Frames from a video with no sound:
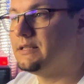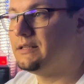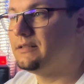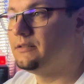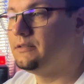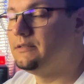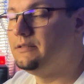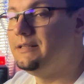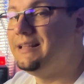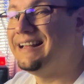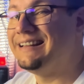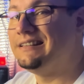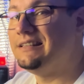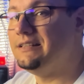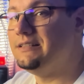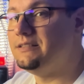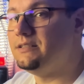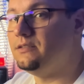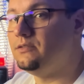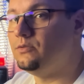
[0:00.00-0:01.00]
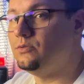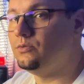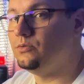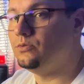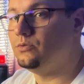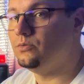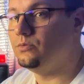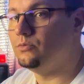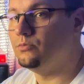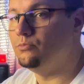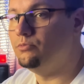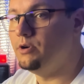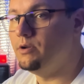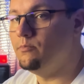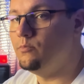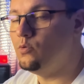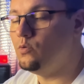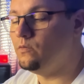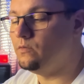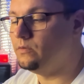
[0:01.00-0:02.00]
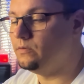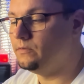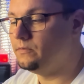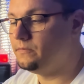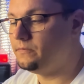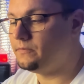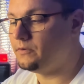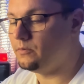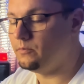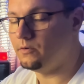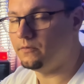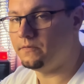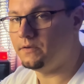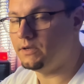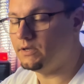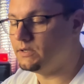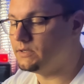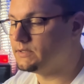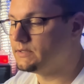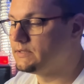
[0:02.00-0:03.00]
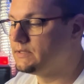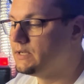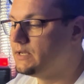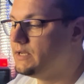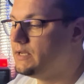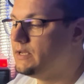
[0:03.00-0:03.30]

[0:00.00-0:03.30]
not that easy to remove from your fingers.